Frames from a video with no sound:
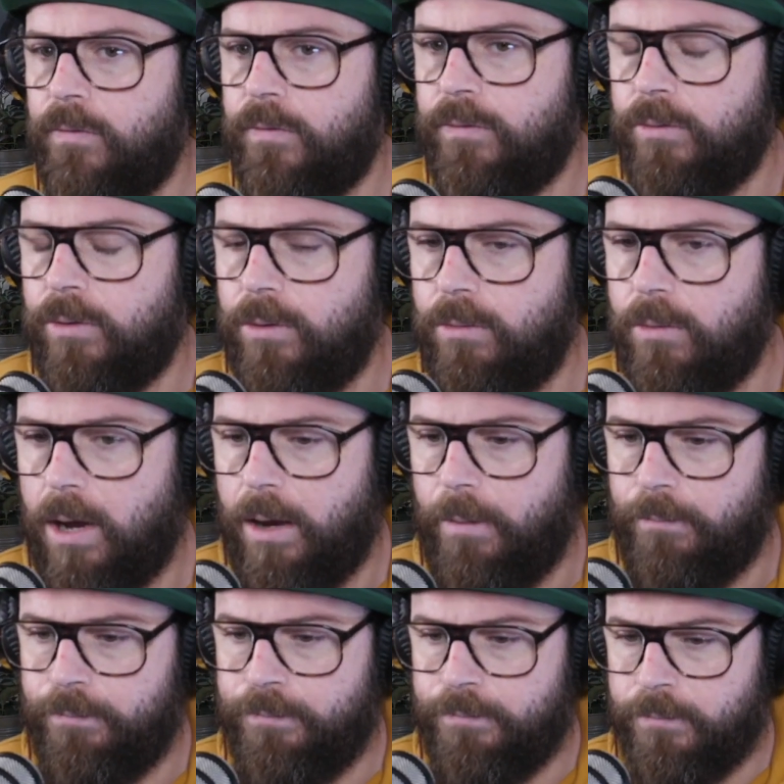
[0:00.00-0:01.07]
through
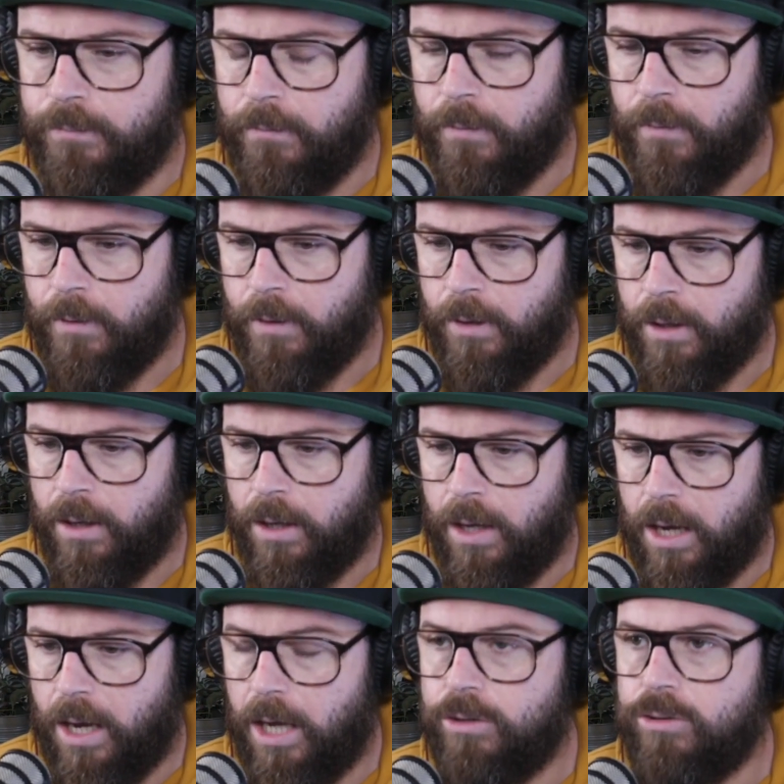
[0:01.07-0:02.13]

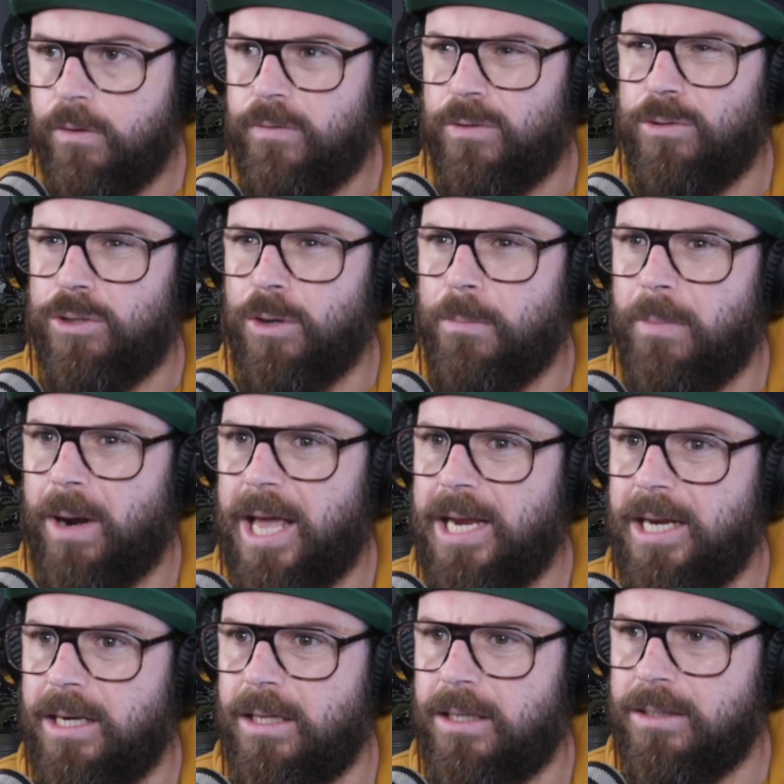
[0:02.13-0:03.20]
Dunblane.